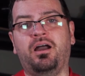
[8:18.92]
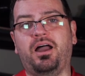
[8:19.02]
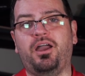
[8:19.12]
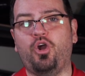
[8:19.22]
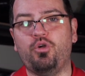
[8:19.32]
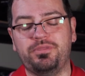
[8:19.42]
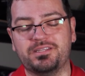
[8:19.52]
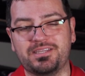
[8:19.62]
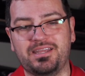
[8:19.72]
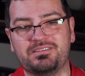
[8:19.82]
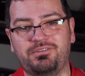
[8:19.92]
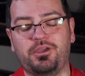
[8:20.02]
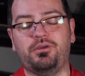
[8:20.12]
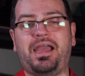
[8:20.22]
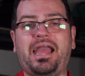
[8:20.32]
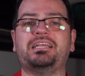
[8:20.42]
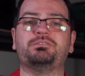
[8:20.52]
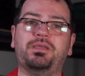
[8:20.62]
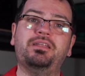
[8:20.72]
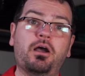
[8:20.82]
I hope that today's video has
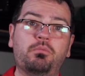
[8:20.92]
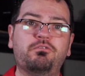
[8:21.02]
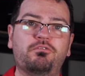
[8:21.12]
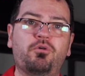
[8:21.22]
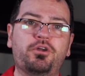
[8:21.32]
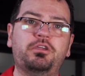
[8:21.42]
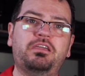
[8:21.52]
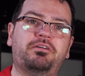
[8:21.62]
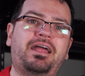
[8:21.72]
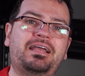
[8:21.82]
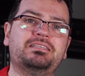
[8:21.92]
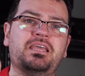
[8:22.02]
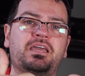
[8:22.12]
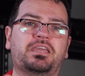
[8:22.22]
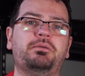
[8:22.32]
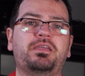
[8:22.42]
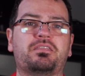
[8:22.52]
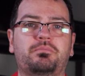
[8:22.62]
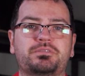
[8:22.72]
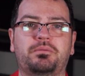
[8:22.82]
been helpful for you. If it has, give me a
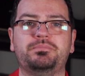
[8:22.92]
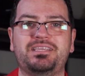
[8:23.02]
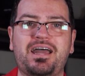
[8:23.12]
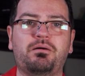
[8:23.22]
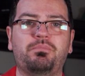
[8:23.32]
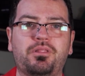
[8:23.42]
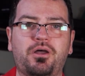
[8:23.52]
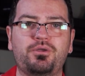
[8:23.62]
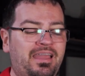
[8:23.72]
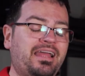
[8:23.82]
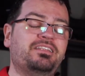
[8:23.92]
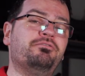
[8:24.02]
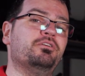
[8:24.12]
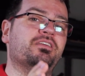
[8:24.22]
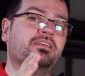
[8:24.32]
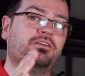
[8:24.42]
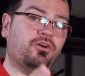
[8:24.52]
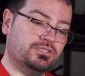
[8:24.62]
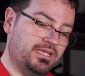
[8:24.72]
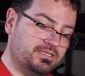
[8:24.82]
thumbs up down below. And if you think that
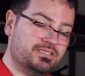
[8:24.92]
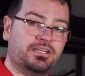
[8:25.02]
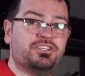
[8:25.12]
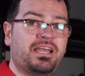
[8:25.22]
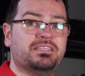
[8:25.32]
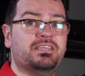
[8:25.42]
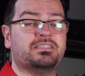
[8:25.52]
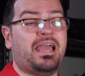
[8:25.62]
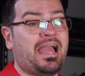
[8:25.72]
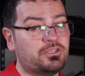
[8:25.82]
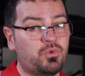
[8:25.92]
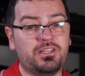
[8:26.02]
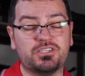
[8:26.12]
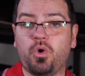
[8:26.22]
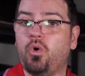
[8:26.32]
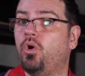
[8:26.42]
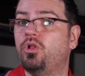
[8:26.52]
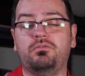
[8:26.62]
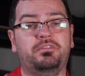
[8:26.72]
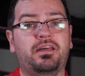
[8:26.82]
content such as this, as well as
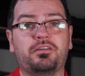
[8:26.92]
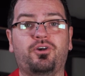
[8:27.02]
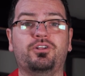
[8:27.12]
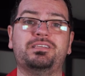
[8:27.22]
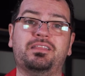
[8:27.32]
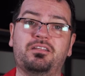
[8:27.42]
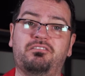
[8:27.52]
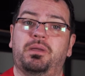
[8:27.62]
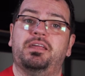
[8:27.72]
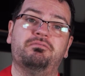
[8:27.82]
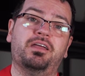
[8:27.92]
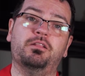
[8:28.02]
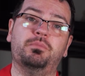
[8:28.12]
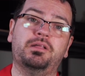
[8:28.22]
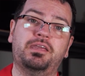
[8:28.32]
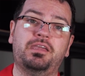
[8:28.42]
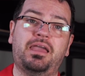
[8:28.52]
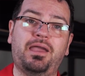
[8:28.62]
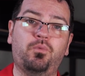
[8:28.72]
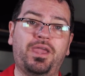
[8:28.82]
all of the other content that I've made available here
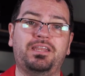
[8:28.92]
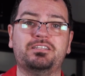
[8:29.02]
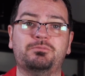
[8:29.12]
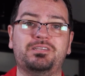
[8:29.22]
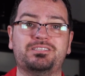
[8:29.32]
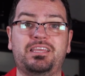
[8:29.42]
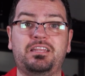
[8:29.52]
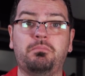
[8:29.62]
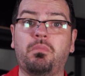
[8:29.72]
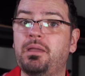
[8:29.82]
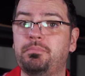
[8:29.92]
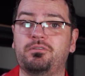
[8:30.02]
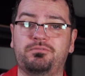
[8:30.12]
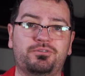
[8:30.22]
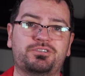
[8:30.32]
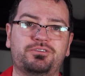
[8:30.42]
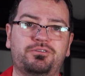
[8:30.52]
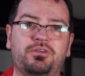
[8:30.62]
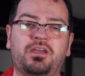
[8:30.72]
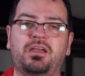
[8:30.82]
at Waiting to Be Seen might be of use to
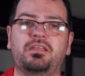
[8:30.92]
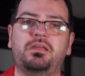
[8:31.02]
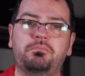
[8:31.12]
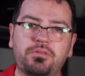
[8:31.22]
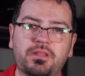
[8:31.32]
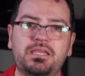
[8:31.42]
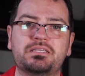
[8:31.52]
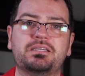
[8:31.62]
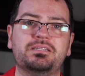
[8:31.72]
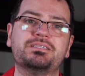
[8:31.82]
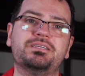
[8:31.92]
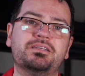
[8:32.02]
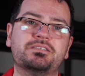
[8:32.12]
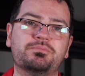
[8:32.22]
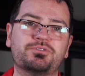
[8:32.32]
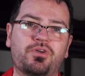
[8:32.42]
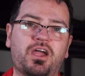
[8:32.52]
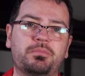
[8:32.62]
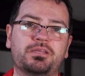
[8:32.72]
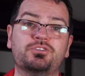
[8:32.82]
you, then please consider
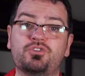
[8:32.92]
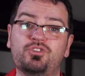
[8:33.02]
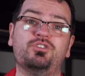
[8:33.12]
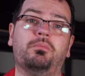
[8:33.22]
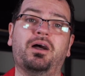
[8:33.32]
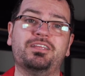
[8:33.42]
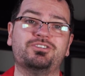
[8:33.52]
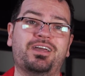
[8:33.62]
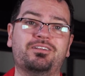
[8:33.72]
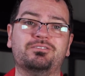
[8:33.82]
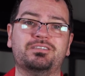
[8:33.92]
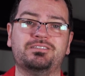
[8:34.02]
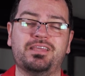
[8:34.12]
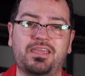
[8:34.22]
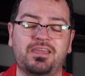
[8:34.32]
subscribing to my channel today.